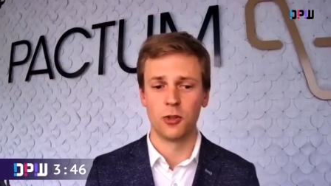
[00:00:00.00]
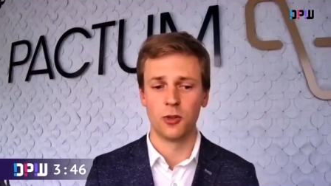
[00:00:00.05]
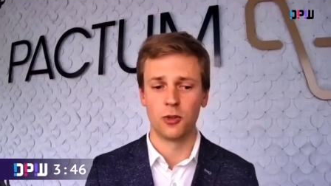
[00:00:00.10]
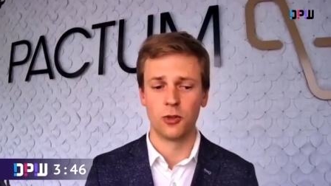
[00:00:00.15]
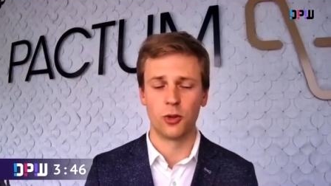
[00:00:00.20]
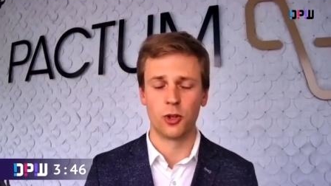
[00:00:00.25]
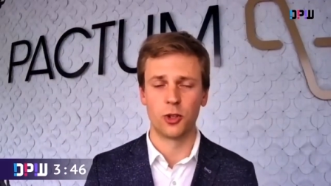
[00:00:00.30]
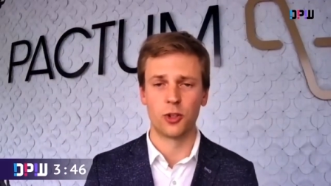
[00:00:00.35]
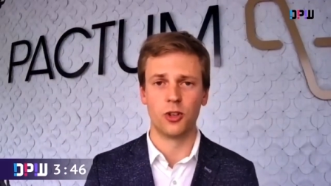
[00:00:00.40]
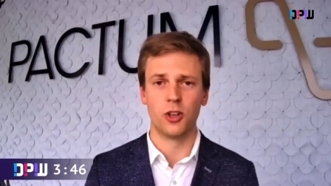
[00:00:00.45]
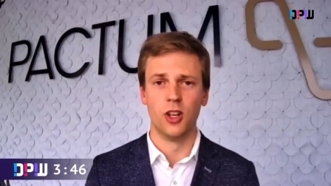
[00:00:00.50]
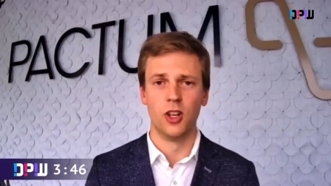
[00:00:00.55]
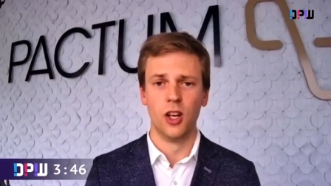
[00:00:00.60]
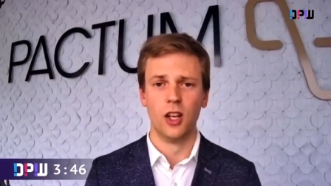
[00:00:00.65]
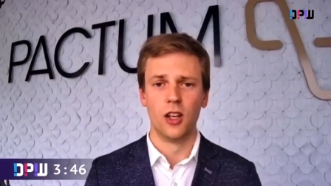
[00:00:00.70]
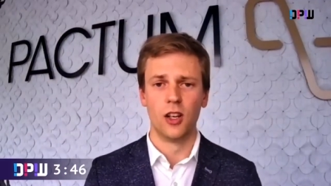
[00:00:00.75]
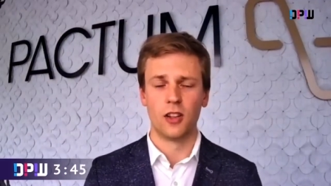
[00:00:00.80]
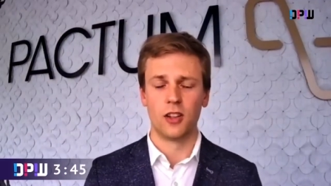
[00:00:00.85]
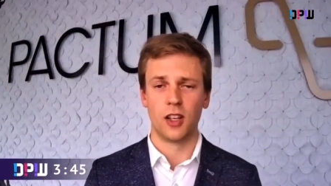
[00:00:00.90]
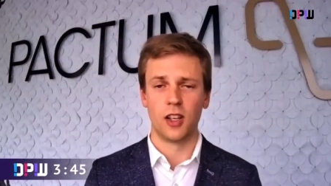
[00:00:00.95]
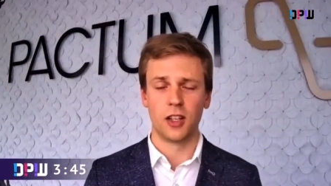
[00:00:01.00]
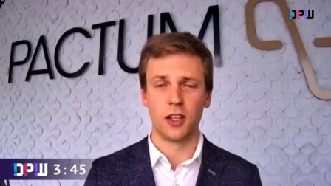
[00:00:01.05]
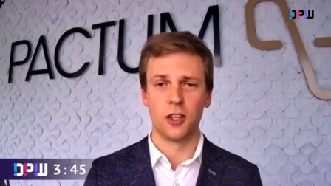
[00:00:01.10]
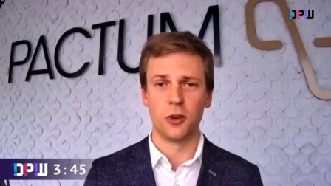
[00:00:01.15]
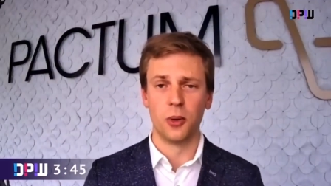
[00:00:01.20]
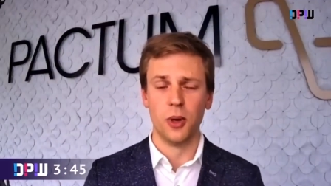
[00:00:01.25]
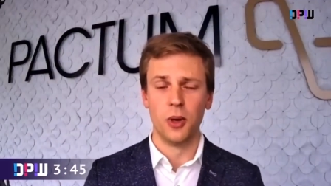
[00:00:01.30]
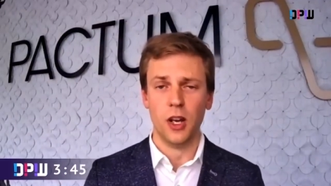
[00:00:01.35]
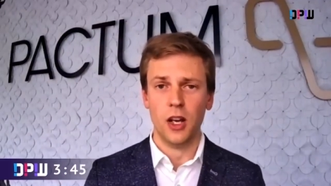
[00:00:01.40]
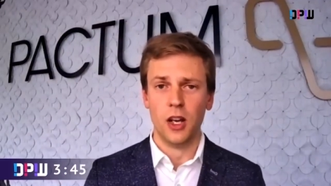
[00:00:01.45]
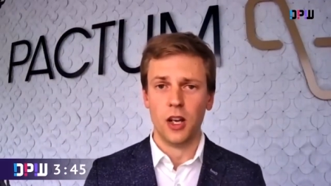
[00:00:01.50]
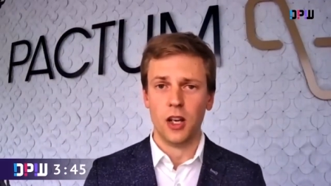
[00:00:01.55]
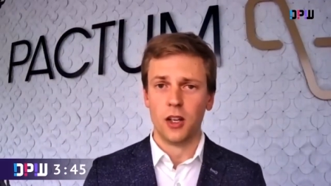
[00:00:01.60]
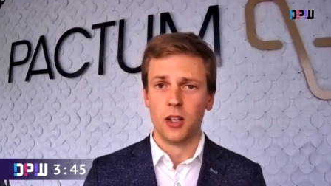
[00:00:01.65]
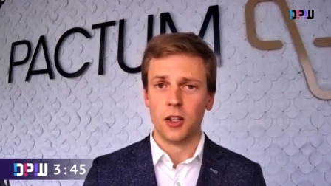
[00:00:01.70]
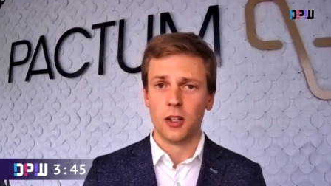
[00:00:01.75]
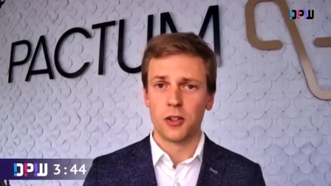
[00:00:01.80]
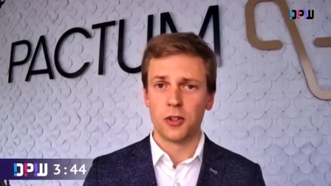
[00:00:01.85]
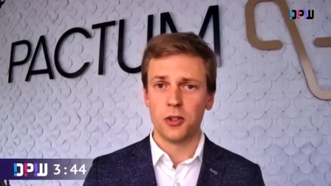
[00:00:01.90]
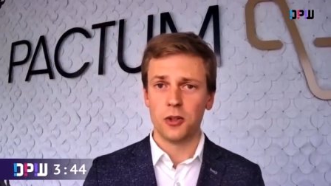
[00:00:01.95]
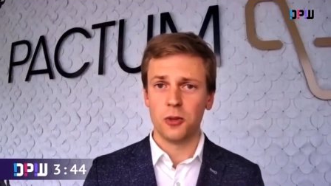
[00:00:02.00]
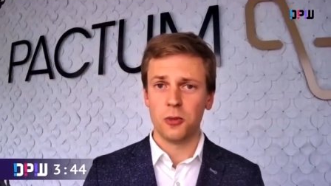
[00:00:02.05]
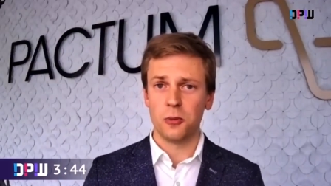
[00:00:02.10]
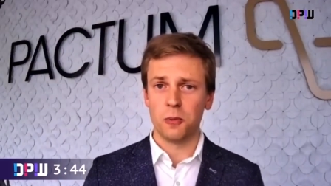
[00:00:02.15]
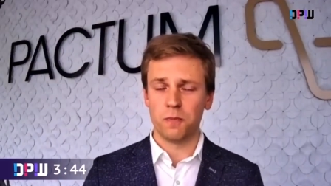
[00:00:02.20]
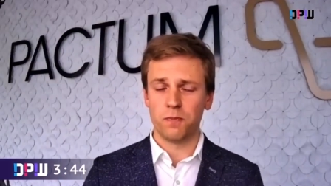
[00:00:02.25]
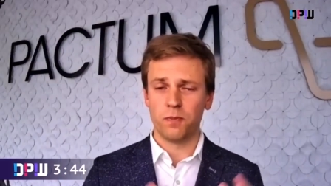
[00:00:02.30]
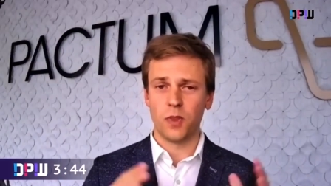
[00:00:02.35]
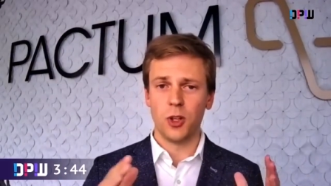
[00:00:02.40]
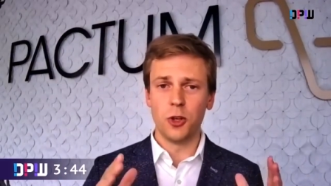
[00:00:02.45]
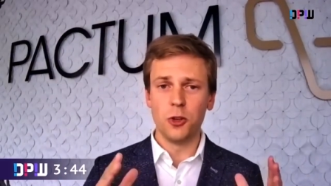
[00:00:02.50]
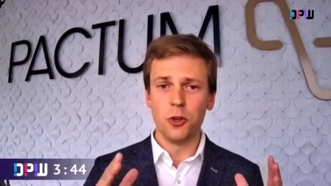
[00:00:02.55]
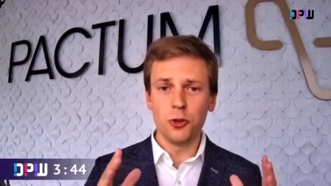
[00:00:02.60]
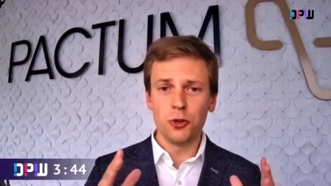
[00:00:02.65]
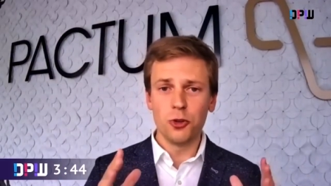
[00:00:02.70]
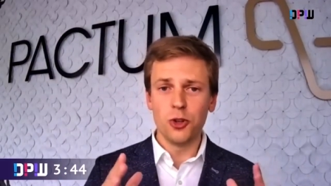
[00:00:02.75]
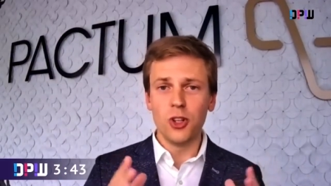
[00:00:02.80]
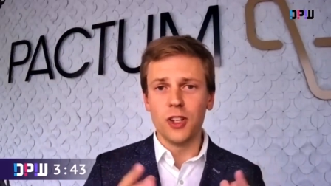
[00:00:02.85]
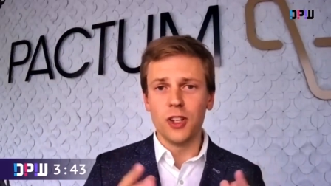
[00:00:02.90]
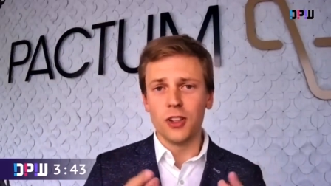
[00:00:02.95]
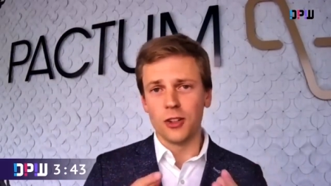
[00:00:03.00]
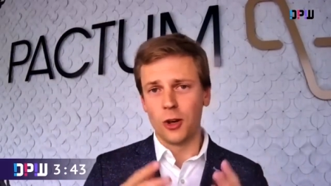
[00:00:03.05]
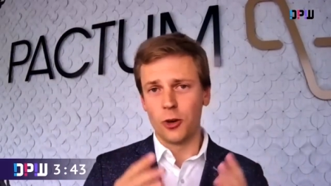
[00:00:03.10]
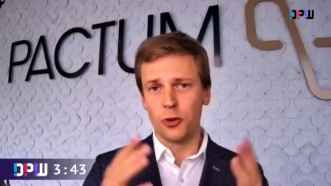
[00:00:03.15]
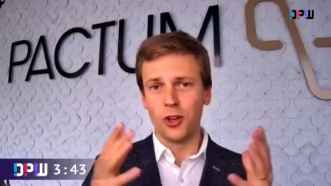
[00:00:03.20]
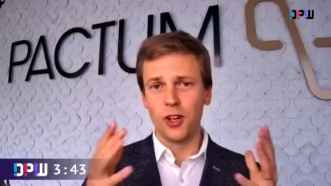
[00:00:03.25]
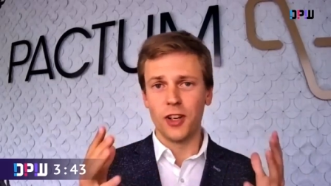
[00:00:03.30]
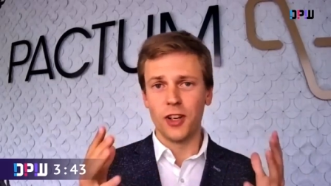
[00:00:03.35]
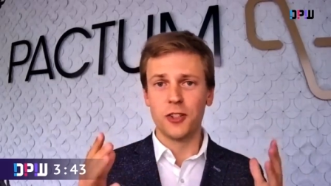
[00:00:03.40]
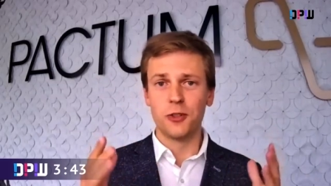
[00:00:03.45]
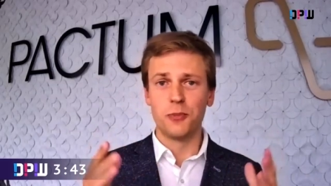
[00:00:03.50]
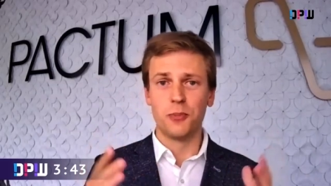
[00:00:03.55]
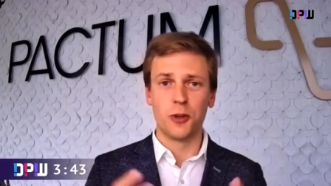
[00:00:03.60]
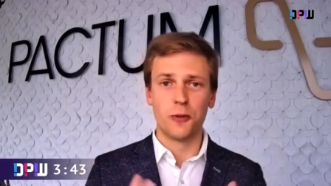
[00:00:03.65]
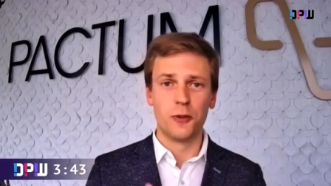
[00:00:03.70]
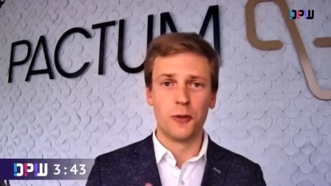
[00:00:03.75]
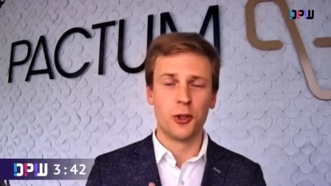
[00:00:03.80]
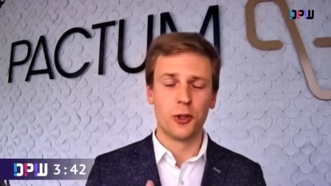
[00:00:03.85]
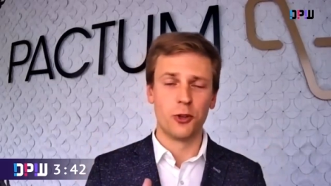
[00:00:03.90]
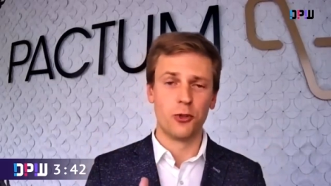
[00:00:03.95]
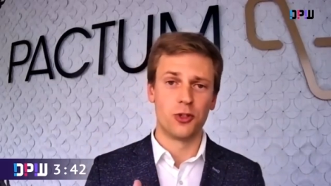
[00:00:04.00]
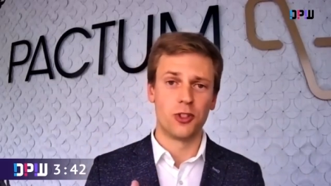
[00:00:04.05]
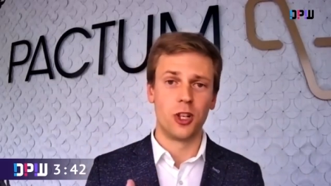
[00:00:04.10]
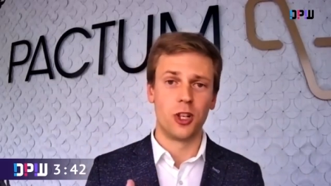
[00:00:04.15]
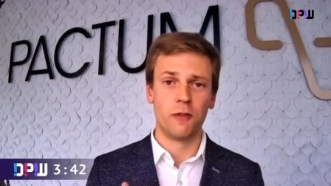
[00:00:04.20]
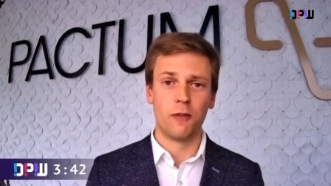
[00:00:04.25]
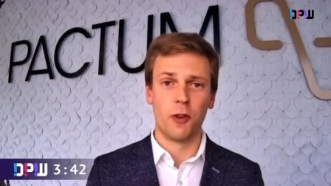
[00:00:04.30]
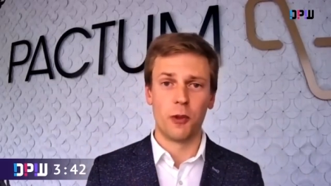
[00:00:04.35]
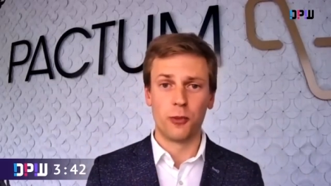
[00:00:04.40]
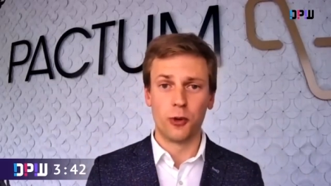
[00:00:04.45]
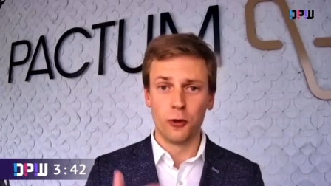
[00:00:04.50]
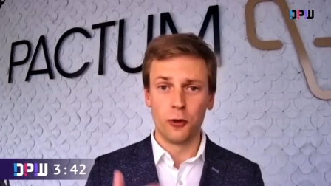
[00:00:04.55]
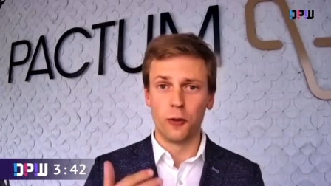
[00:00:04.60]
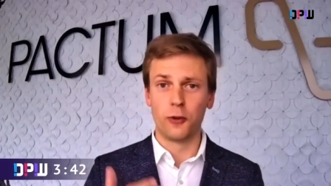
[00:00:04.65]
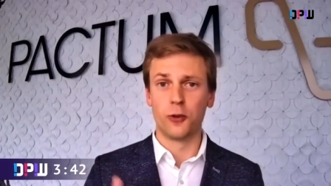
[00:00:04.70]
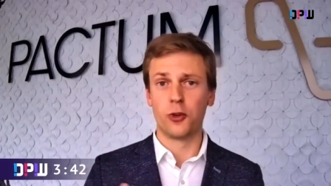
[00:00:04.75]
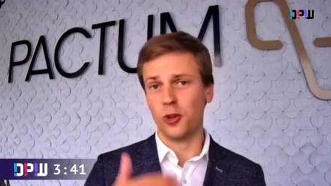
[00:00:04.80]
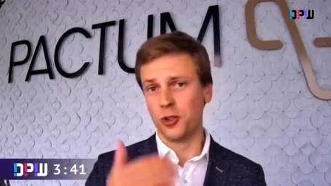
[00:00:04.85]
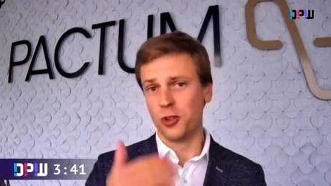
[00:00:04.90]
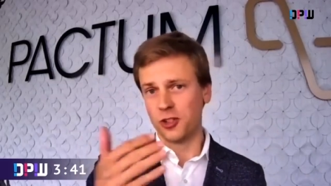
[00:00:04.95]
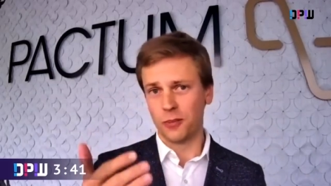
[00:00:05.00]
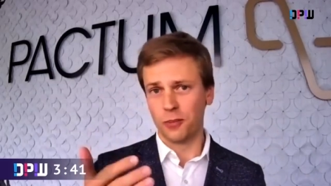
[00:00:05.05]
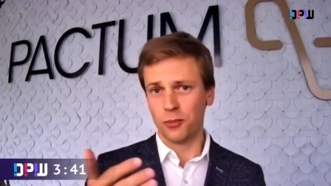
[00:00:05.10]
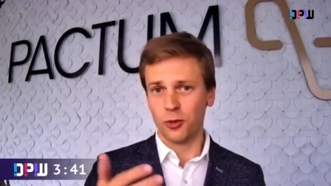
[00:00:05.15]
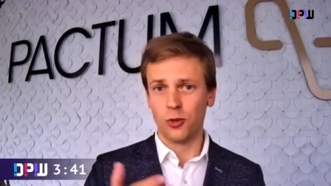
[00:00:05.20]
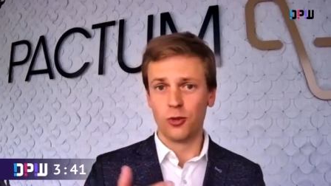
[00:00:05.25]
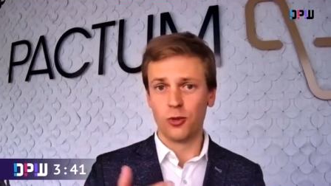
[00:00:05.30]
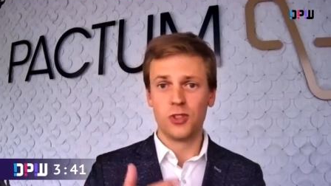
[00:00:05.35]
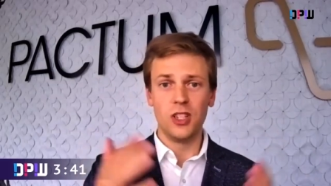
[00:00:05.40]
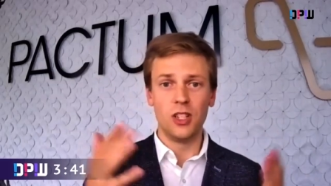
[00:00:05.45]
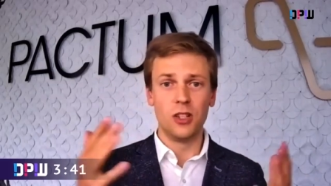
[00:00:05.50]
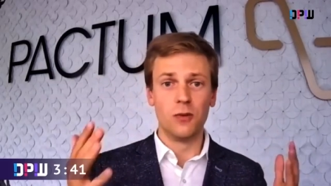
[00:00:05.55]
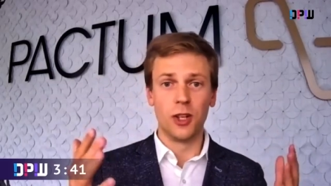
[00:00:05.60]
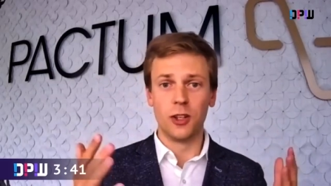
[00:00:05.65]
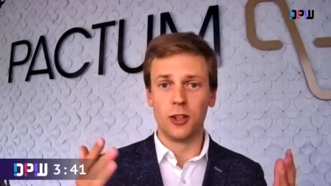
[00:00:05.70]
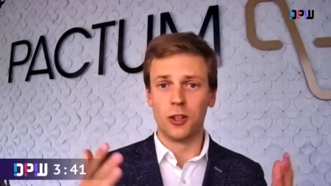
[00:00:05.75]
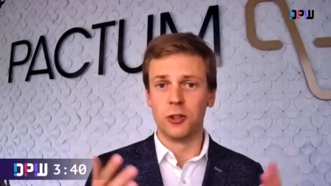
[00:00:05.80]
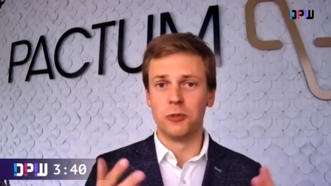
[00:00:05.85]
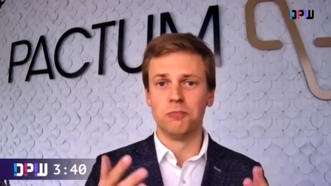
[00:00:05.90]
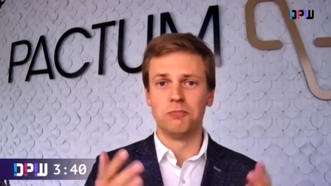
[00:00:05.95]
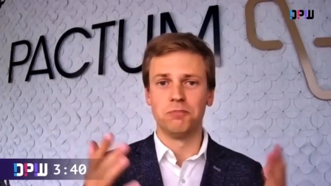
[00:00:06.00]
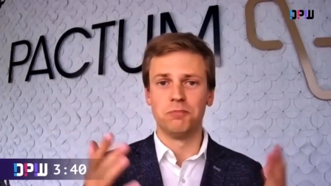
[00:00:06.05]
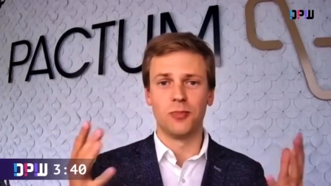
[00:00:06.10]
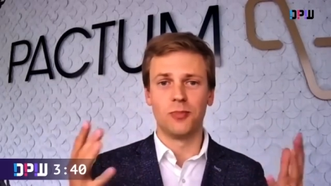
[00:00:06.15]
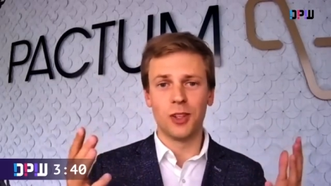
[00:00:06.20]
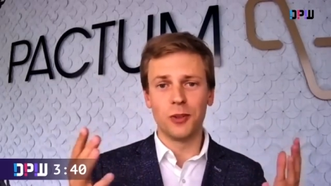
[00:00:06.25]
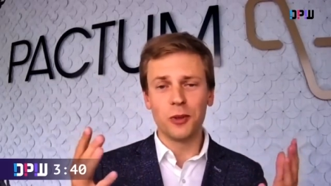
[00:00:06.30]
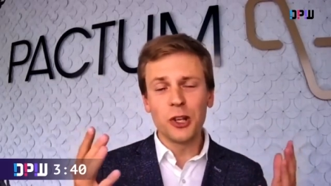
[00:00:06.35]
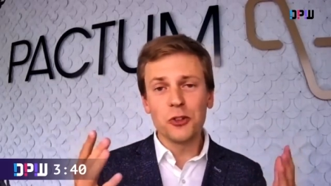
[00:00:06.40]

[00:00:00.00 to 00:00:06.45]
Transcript: a very good question. Thank you. So, usually our clients prefer to start with proof of concept to see whether,